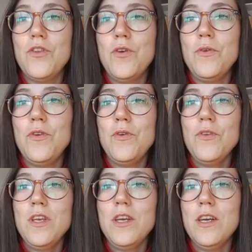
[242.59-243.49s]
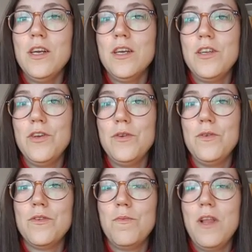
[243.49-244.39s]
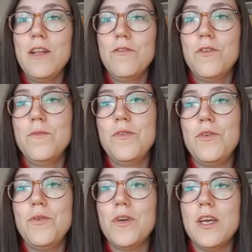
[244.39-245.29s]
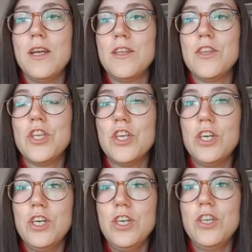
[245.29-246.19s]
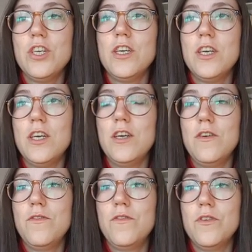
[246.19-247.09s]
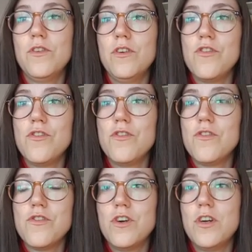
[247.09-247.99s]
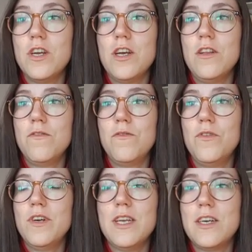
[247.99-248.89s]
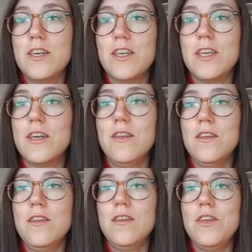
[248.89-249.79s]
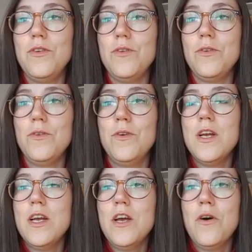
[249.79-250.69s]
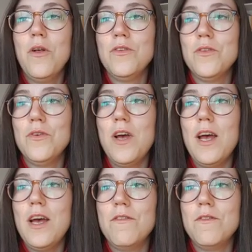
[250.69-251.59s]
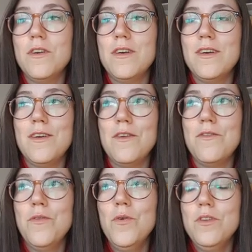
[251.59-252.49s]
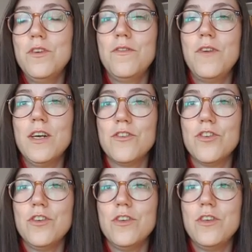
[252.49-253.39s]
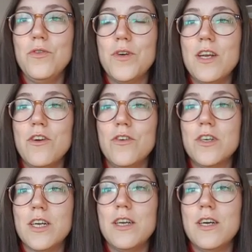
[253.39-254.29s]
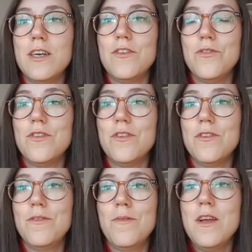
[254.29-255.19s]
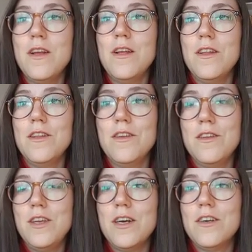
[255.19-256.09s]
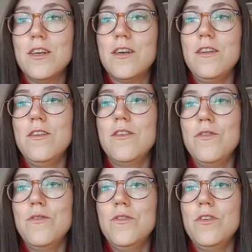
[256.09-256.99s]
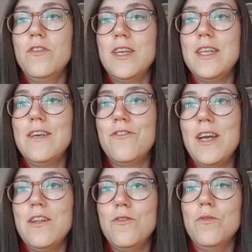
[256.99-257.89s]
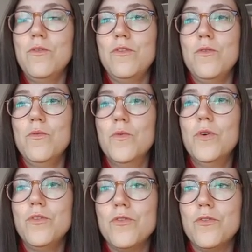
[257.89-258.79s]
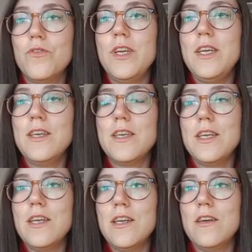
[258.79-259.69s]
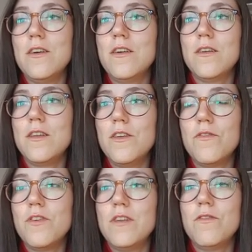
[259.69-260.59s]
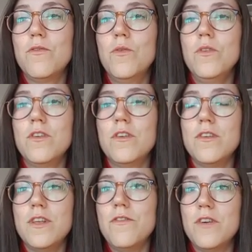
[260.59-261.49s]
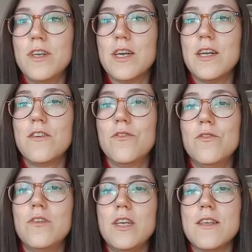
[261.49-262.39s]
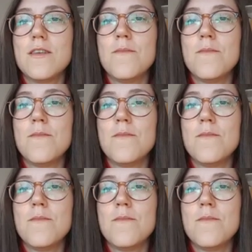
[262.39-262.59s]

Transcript: So using those platforms you can search for a journal, for an article. You also have a folder function. You can organize the articles you already read or you want to read in the different folders, different categories.